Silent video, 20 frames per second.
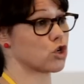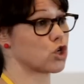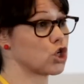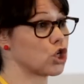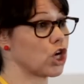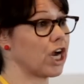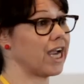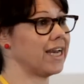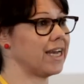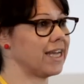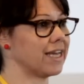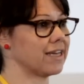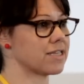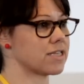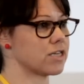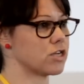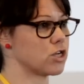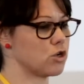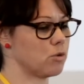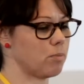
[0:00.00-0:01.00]
Their training
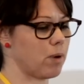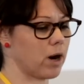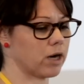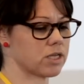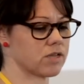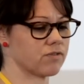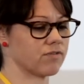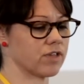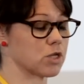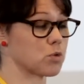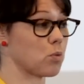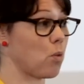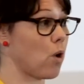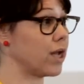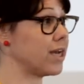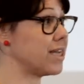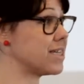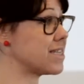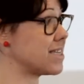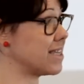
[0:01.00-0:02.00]
is in two parts of this.
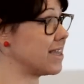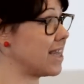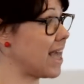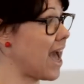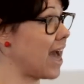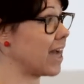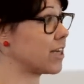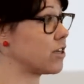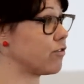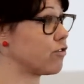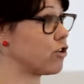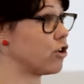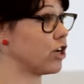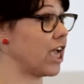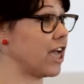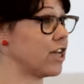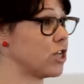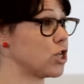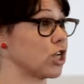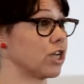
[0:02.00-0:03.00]
One is in the act of
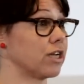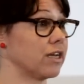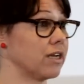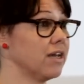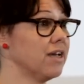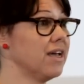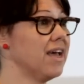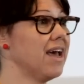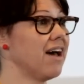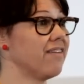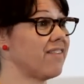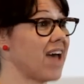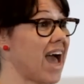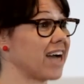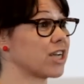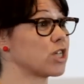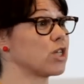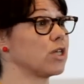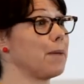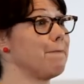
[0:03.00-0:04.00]
creation, of
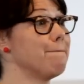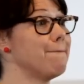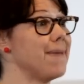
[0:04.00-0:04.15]
actually